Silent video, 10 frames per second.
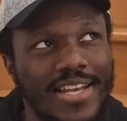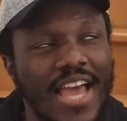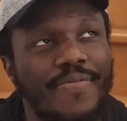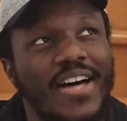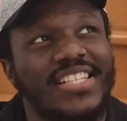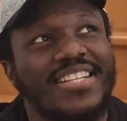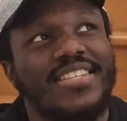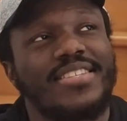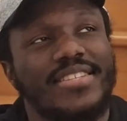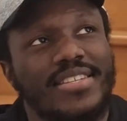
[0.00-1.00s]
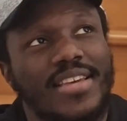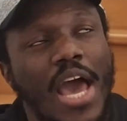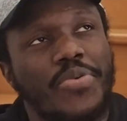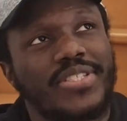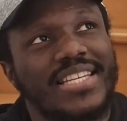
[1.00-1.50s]
Like under this sea.
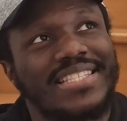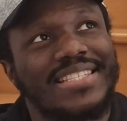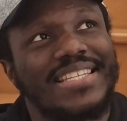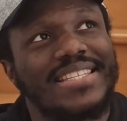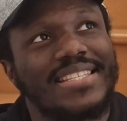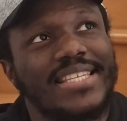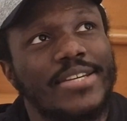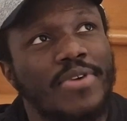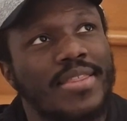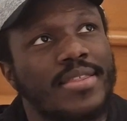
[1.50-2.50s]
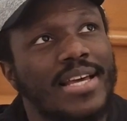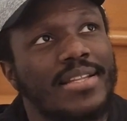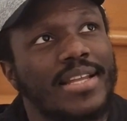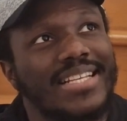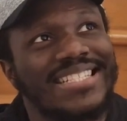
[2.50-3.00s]
I would say this sea rather
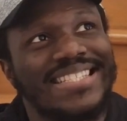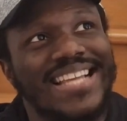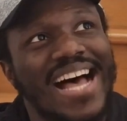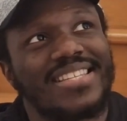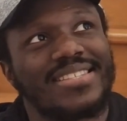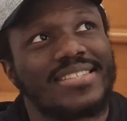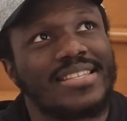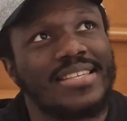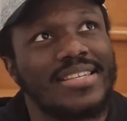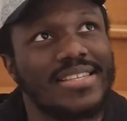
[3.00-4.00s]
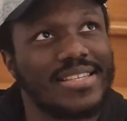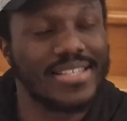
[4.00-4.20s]
than that sea.